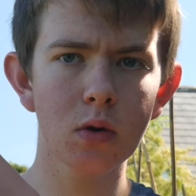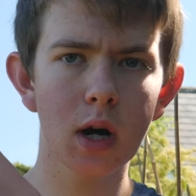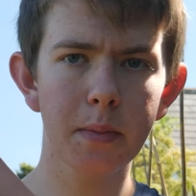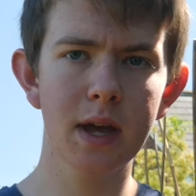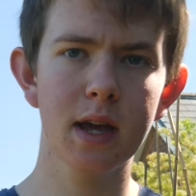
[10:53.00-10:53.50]

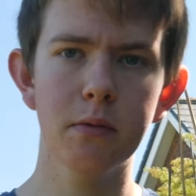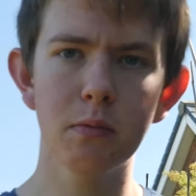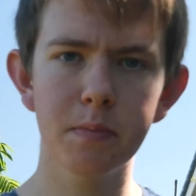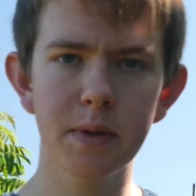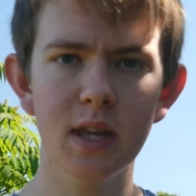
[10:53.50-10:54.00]
up here
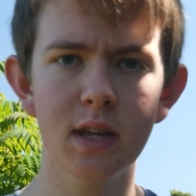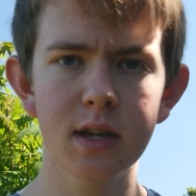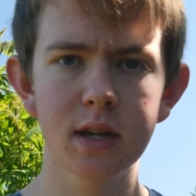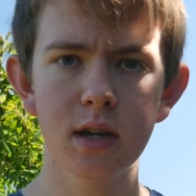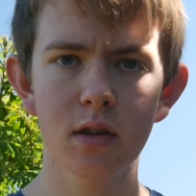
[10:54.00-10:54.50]
will be
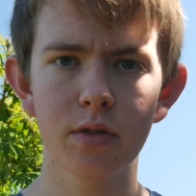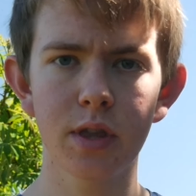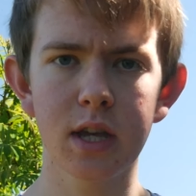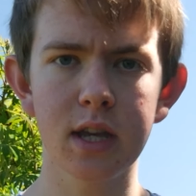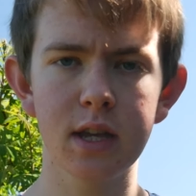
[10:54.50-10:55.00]

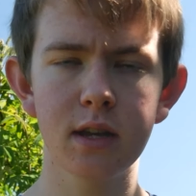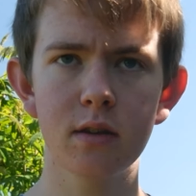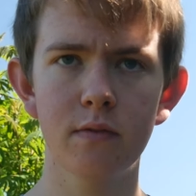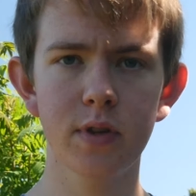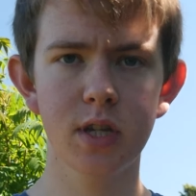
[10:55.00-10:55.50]
the
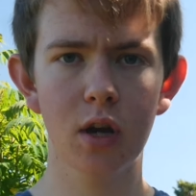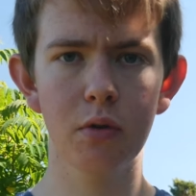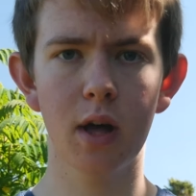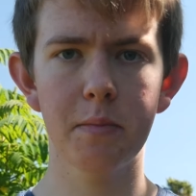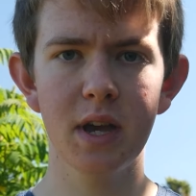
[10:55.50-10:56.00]

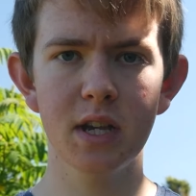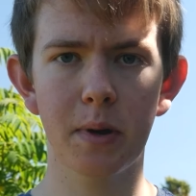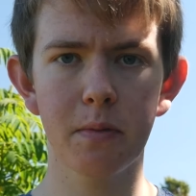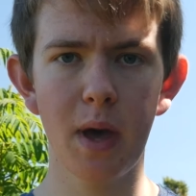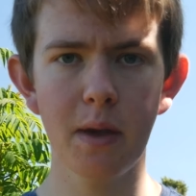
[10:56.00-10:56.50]
video I made
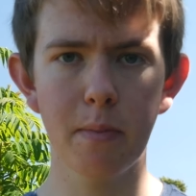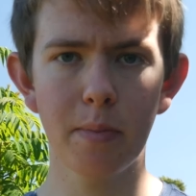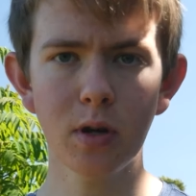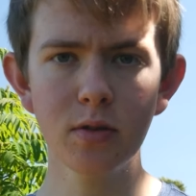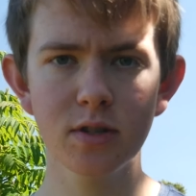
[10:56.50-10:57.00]
about paper
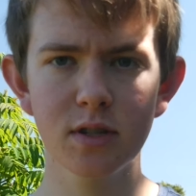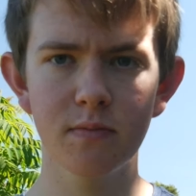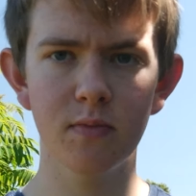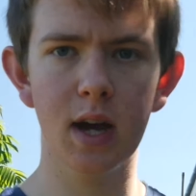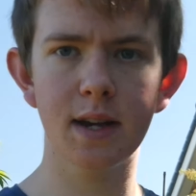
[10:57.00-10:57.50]
pots,
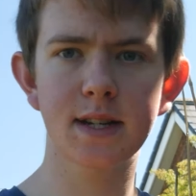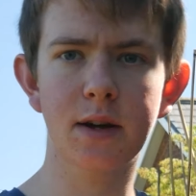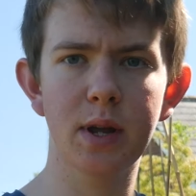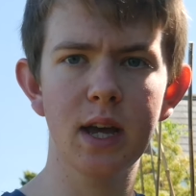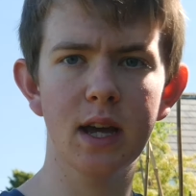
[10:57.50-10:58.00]
and
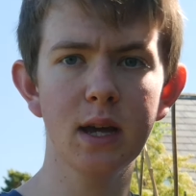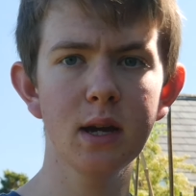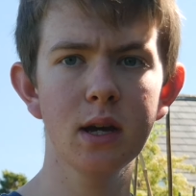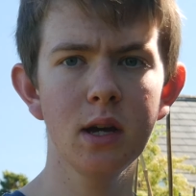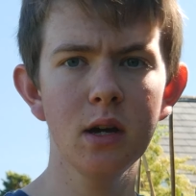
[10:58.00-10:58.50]
down here
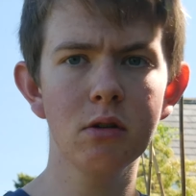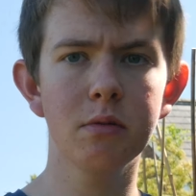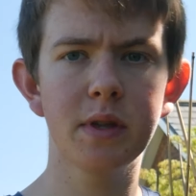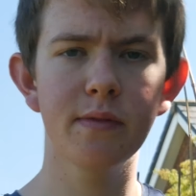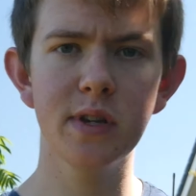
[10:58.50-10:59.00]
will
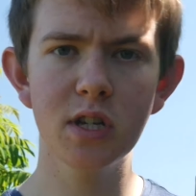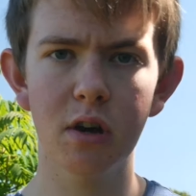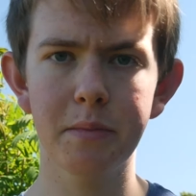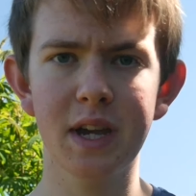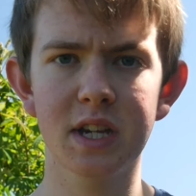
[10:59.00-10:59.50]
be the video
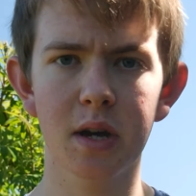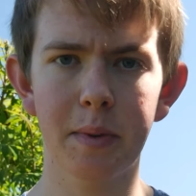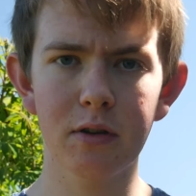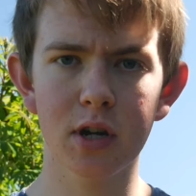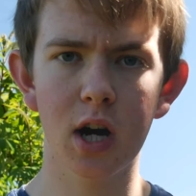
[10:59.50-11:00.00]
I made
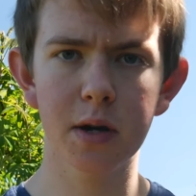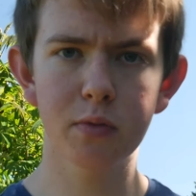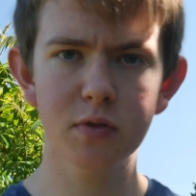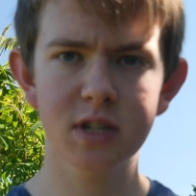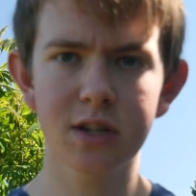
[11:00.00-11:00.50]
about
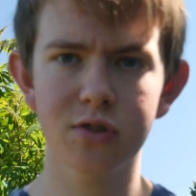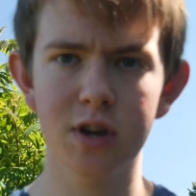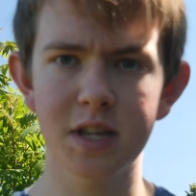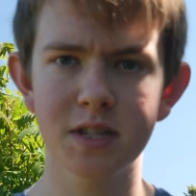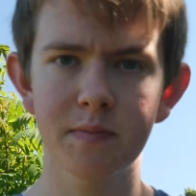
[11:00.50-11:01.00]
cardboard
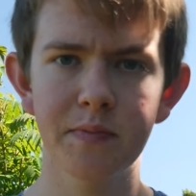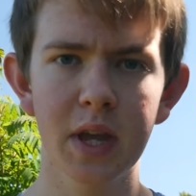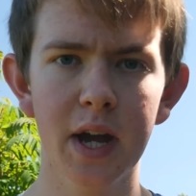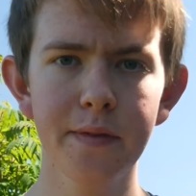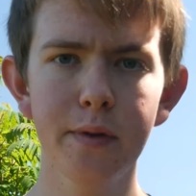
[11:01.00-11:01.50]
trays.
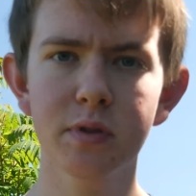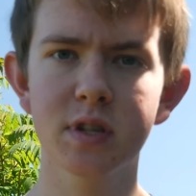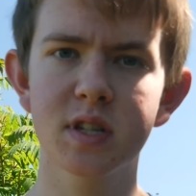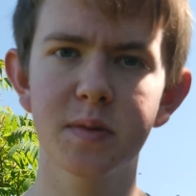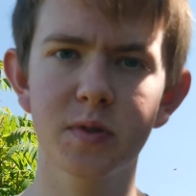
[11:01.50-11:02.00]
And if you want
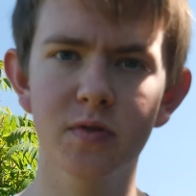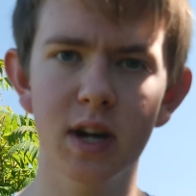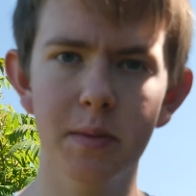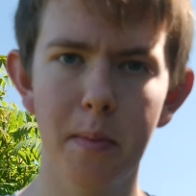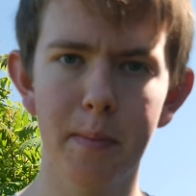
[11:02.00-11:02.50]
to
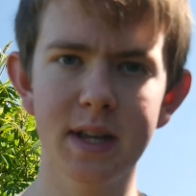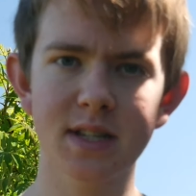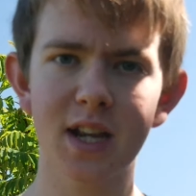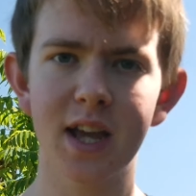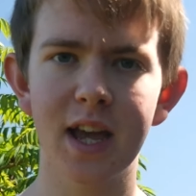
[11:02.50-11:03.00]
subscribe, please
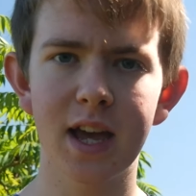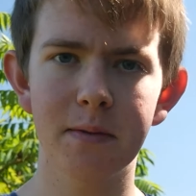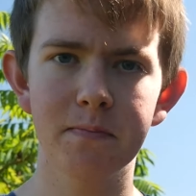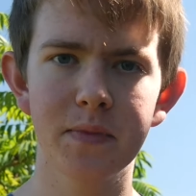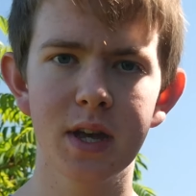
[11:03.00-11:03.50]
click here.
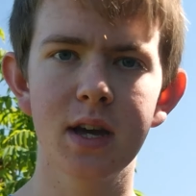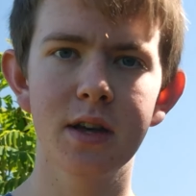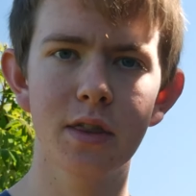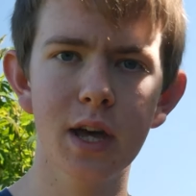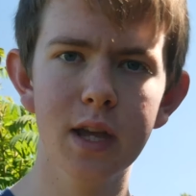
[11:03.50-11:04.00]

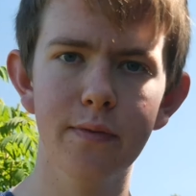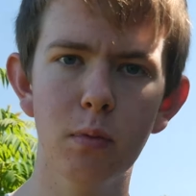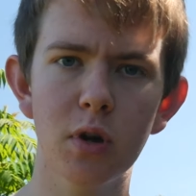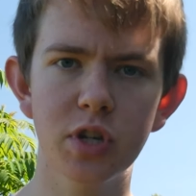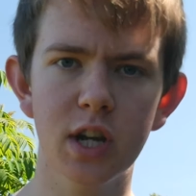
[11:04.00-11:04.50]
Thank you for
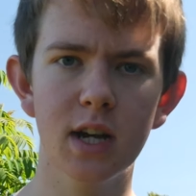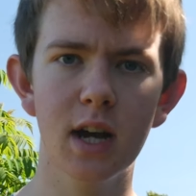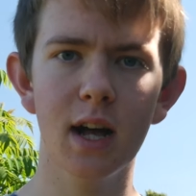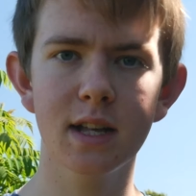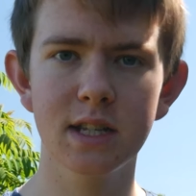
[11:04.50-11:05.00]
watching.
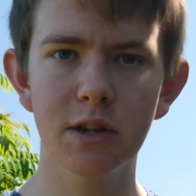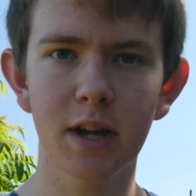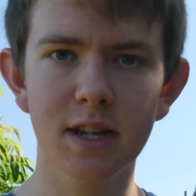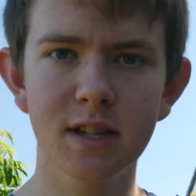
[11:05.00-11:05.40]
I'll see you next